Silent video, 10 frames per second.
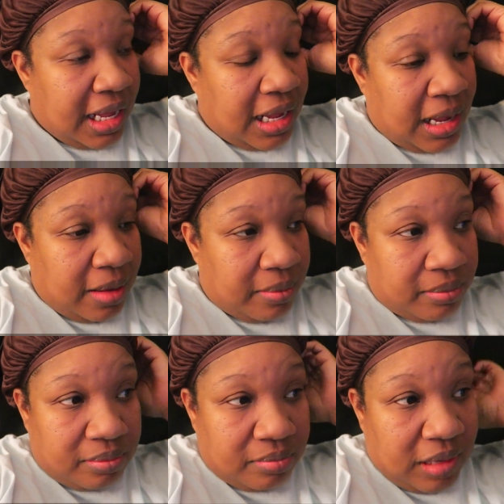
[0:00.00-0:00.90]

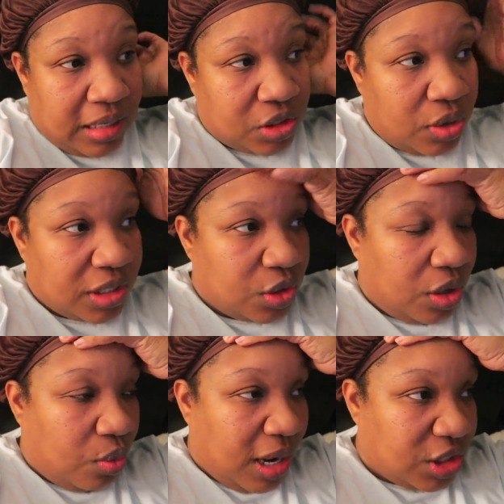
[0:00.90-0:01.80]
Um, and so I
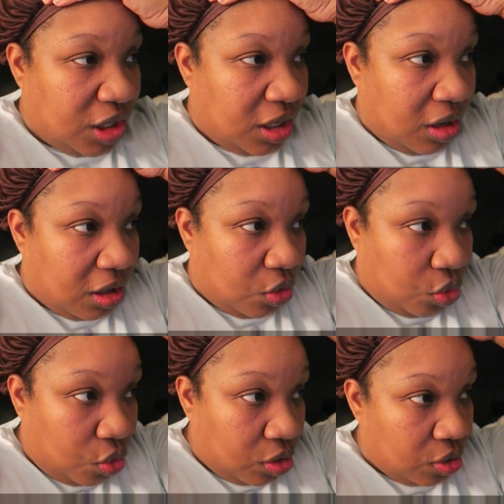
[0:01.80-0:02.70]
started watching it on
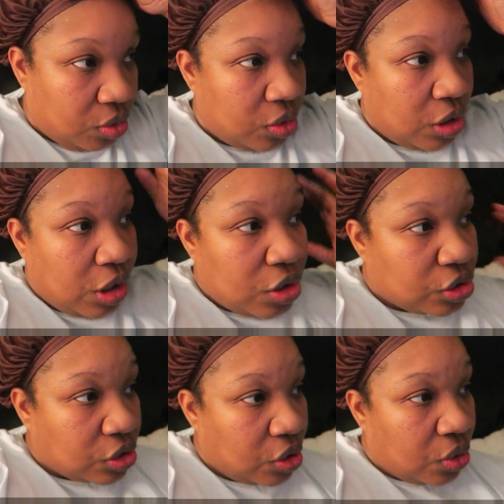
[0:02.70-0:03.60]
Hulu.
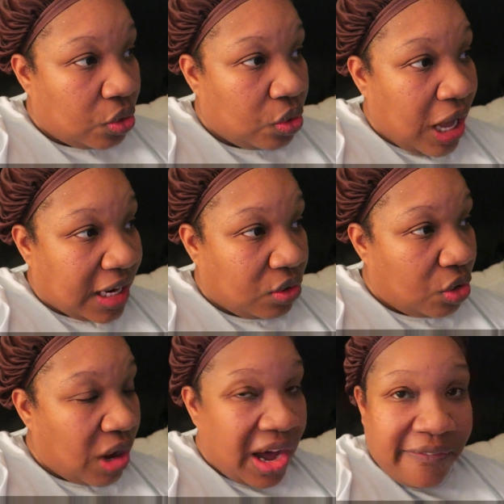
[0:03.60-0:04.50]
So I don't
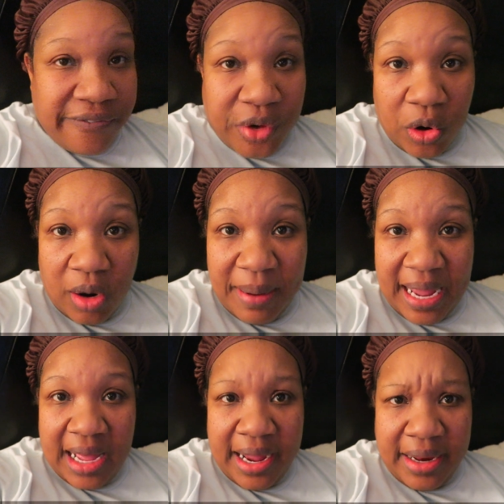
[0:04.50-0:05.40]
know how far
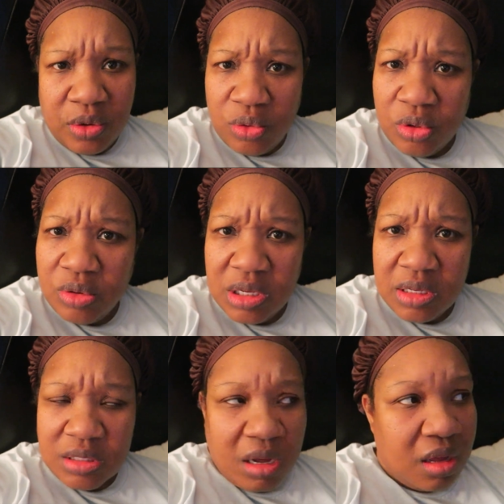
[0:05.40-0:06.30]
behind Hulu
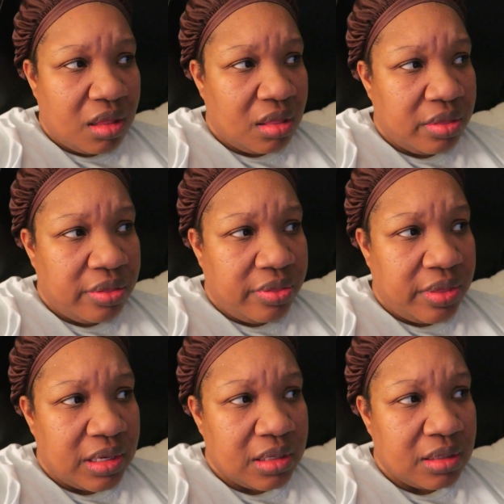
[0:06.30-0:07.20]
is on
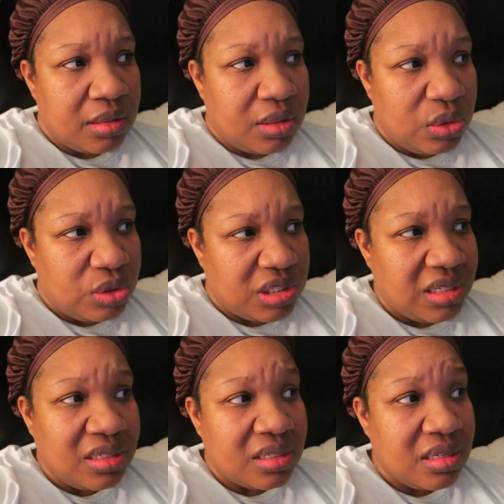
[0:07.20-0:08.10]
the new
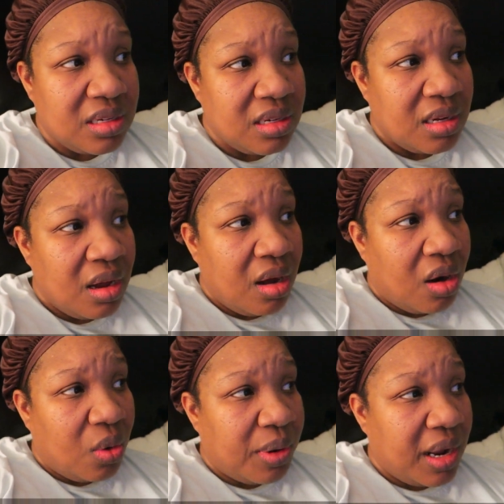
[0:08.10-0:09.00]
season
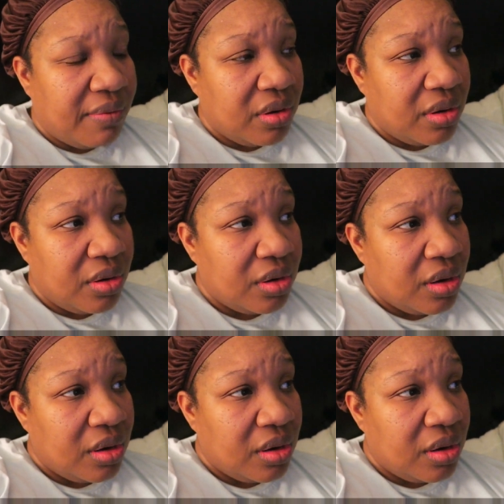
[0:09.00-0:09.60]
or whatever